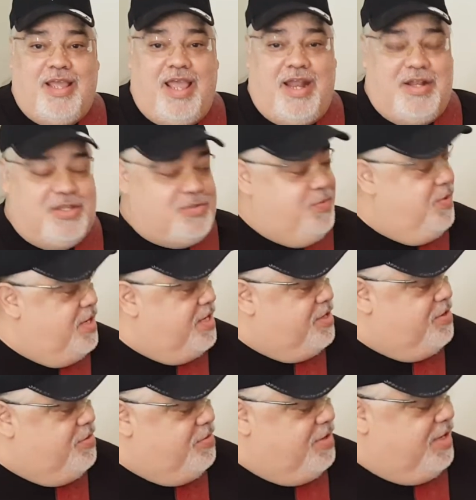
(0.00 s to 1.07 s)
and it's really
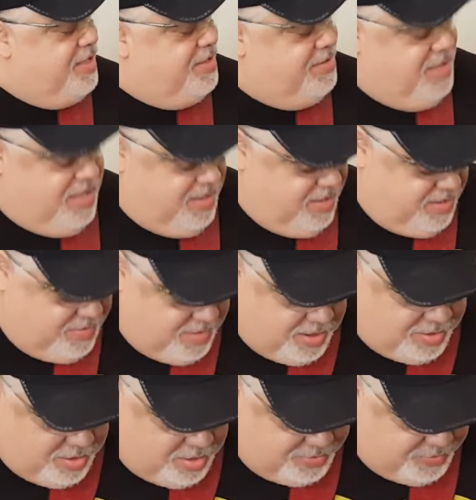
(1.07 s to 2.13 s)
cool
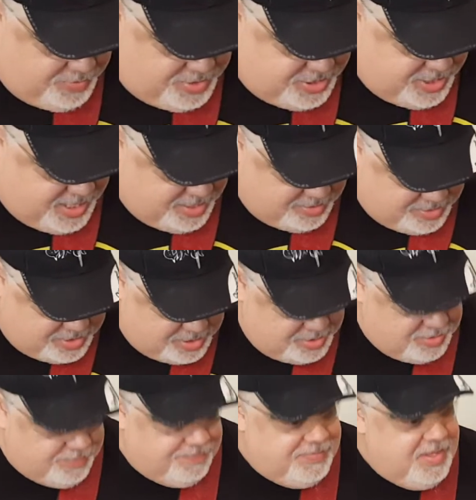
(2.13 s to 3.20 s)
on all 3 channels
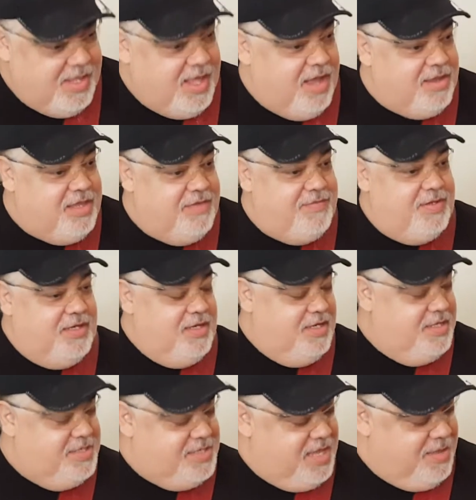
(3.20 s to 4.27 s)
too. I'll give you a
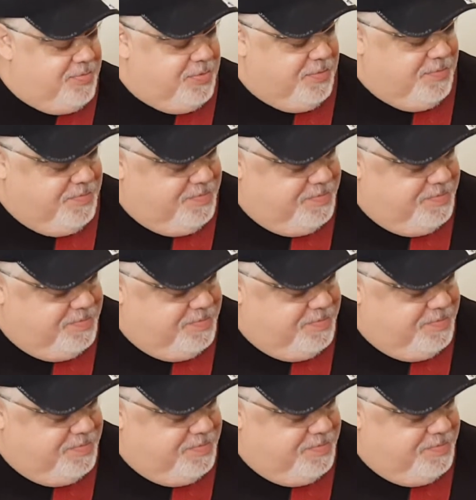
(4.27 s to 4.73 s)
little example.